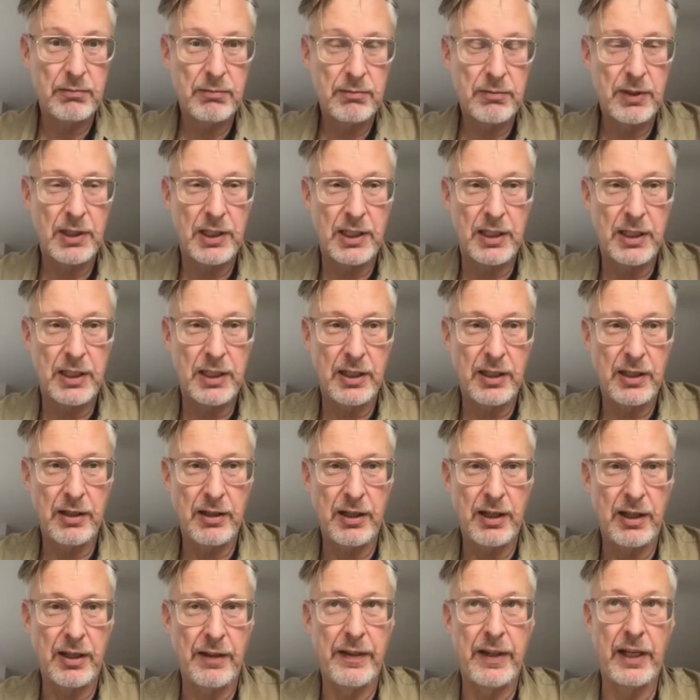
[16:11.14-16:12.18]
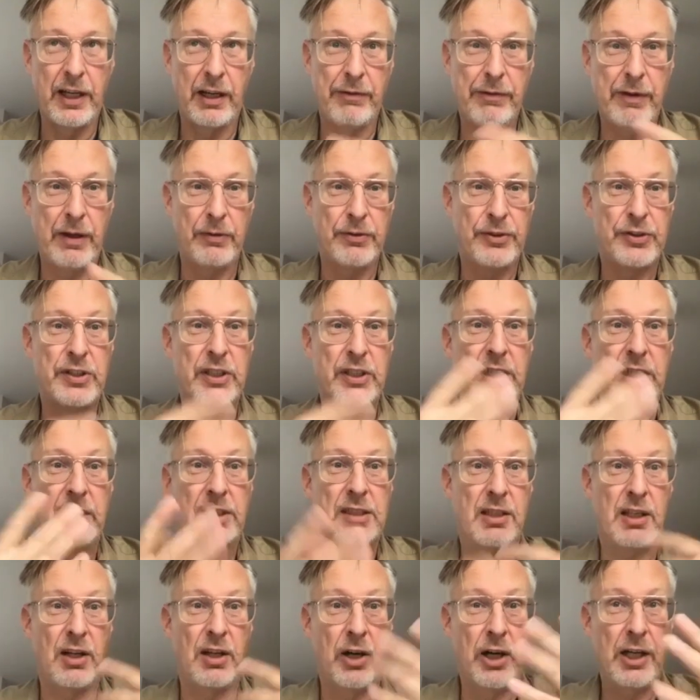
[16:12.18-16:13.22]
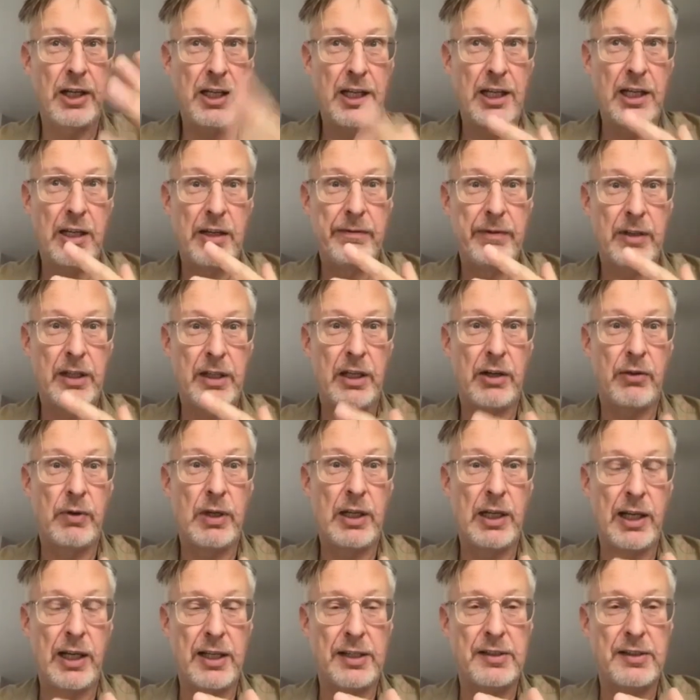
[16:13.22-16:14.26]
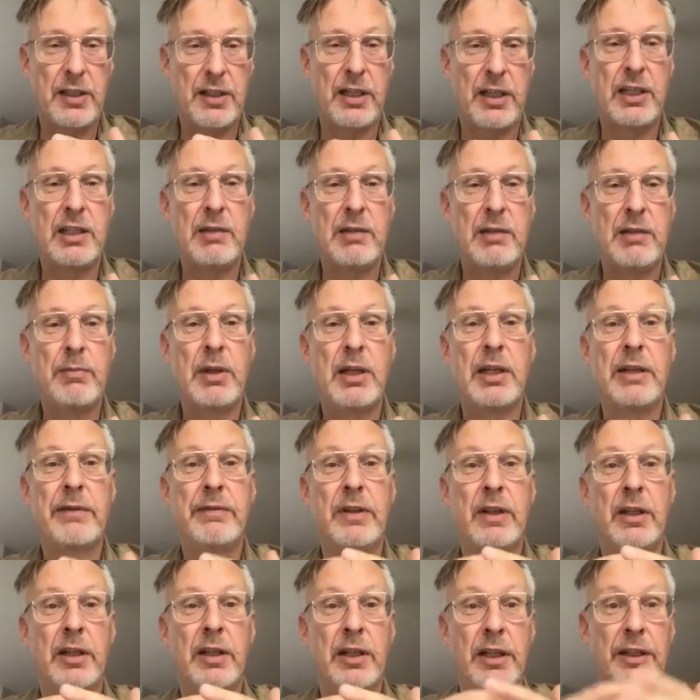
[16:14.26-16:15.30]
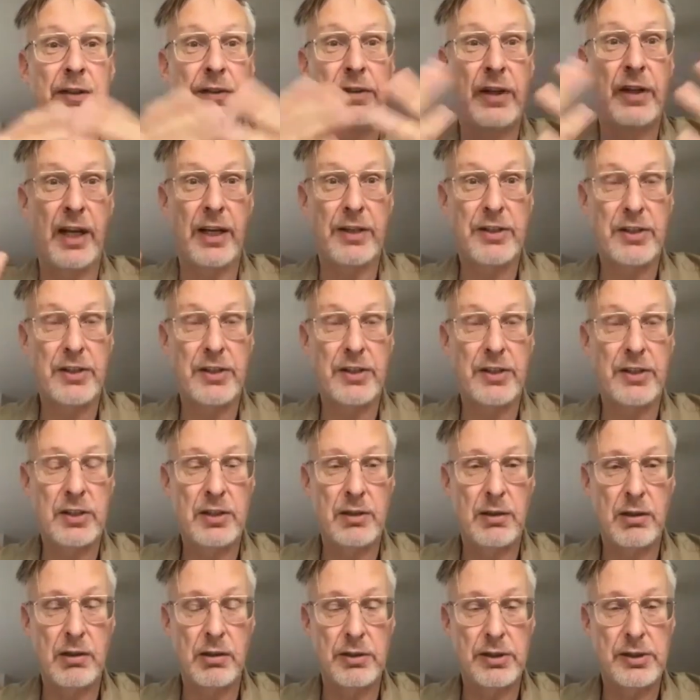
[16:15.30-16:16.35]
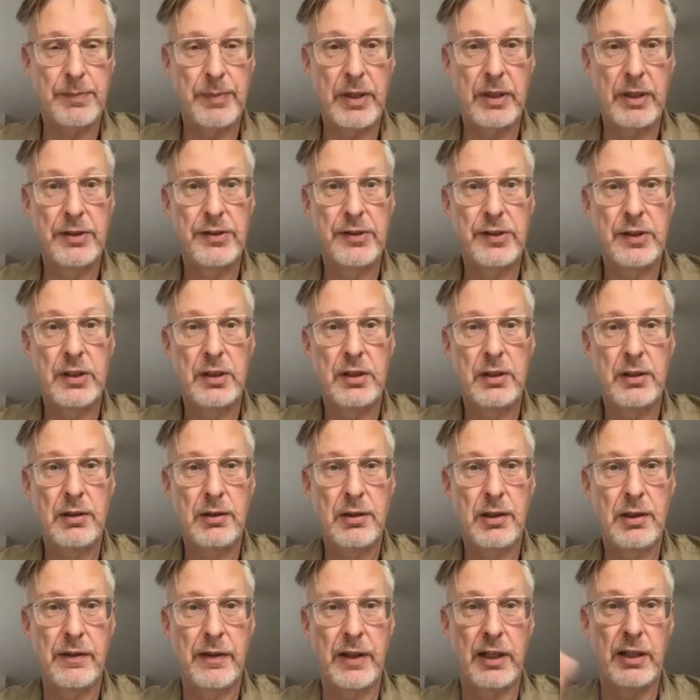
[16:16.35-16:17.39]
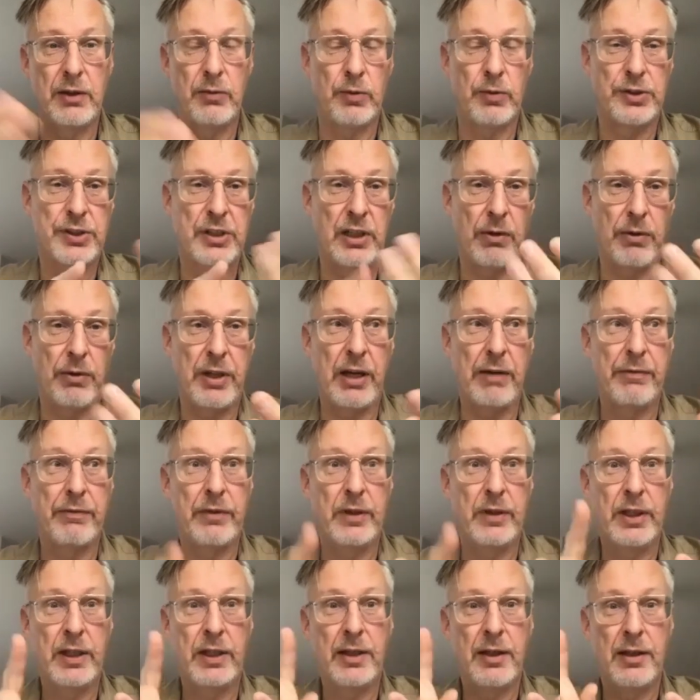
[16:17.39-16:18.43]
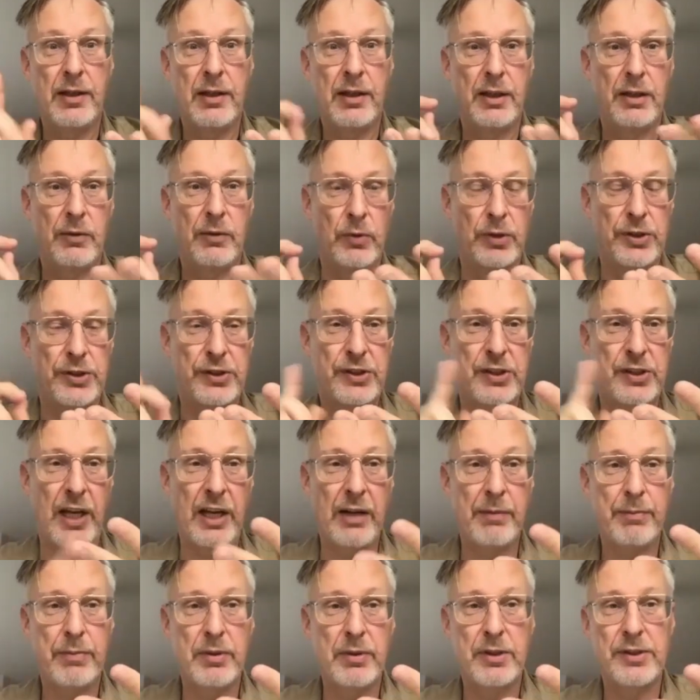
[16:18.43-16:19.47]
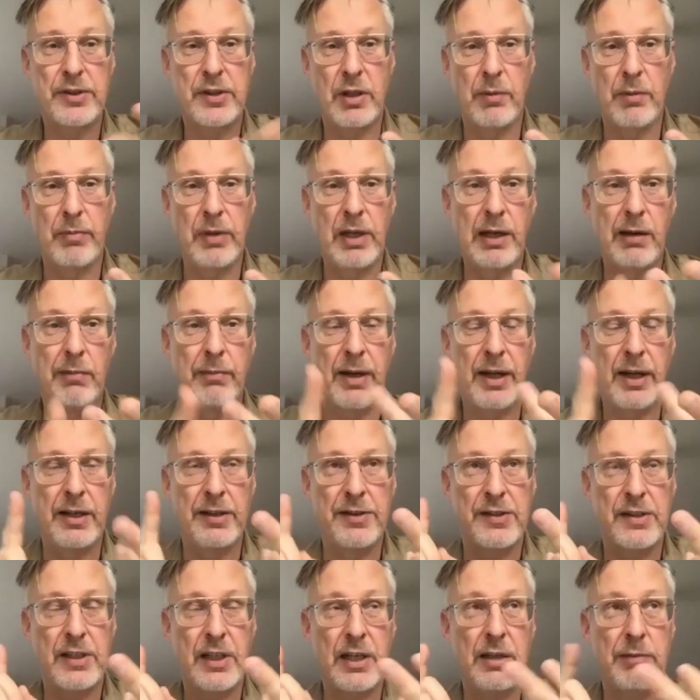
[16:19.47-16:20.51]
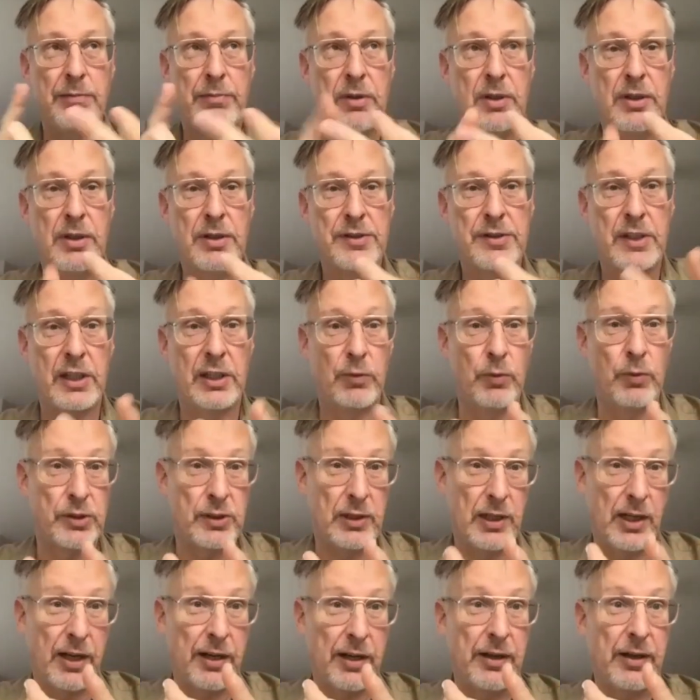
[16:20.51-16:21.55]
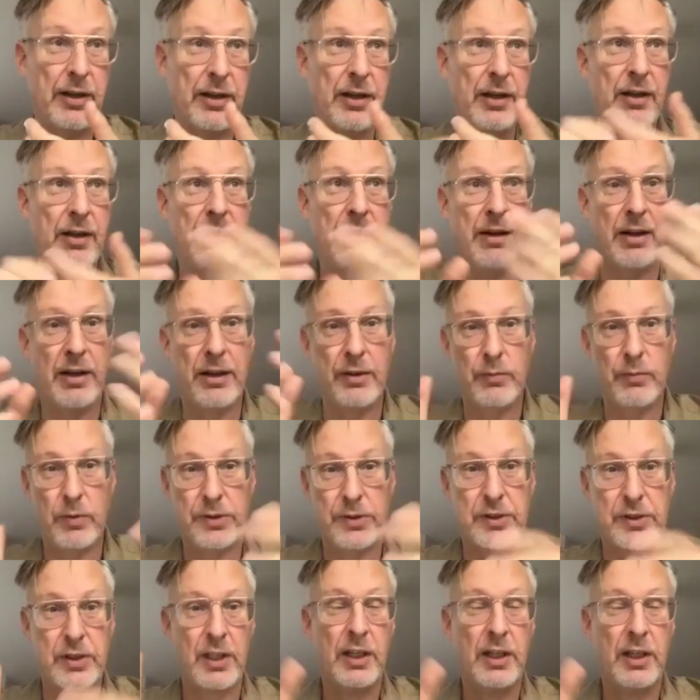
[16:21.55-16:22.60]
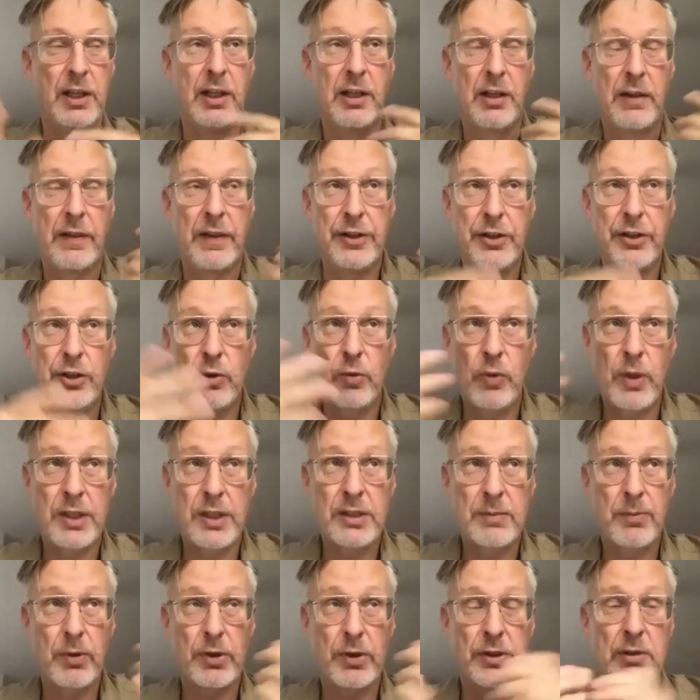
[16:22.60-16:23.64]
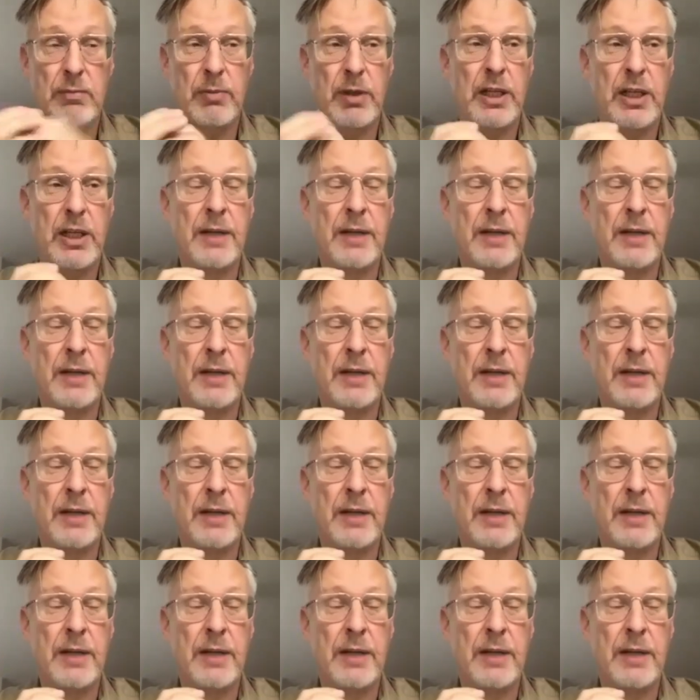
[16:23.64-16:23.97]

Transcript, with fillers: Uh, and then I found Stieg's archive and I realized that he believed in an international conspiracy. And then it was South Africa, and it was Cyprus, the middleman in Cyprus, and it was London, and it was the US possibly.